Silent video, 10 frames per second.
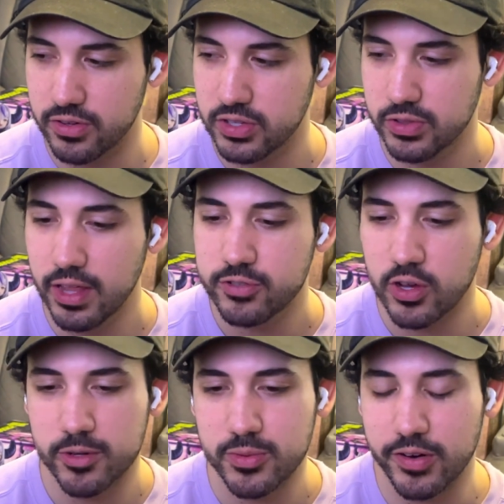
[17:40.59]
and you live so
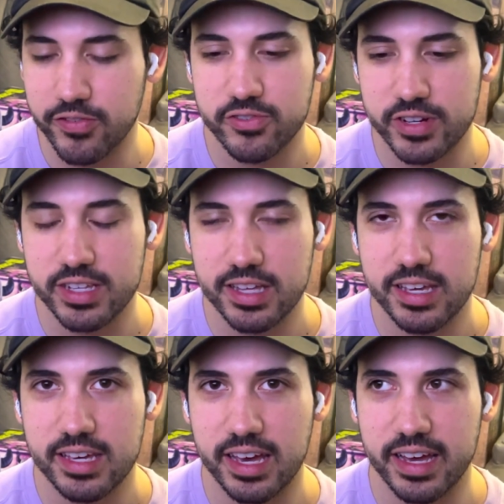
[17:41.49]
much more
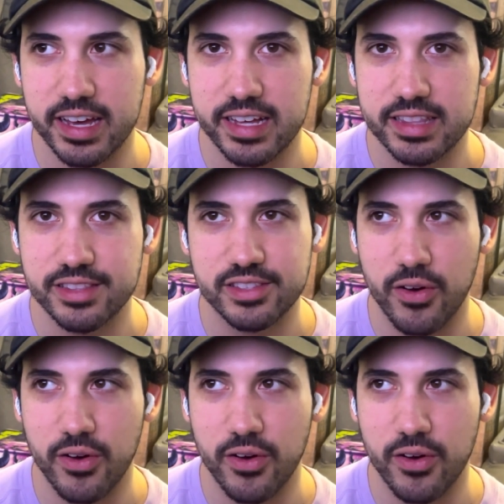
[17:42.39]
freely and